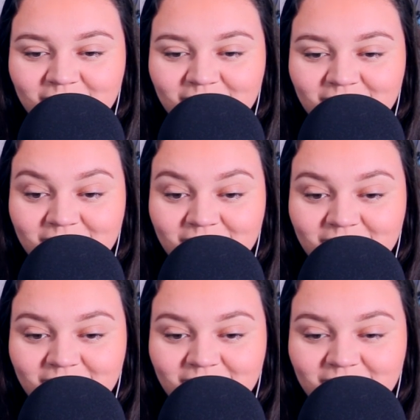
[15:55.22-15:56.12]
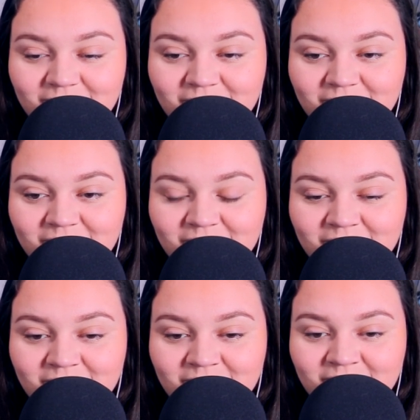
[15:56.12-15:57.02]

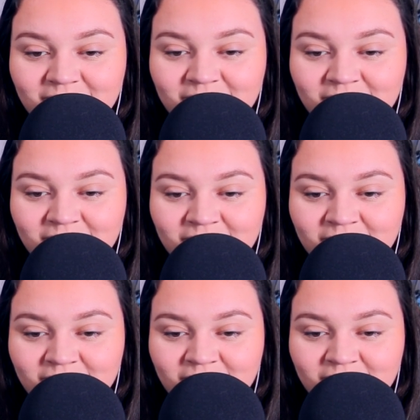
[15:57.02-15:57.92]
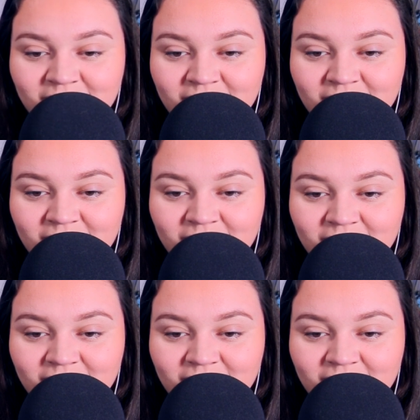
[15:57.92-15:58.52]
This person isn't speaking.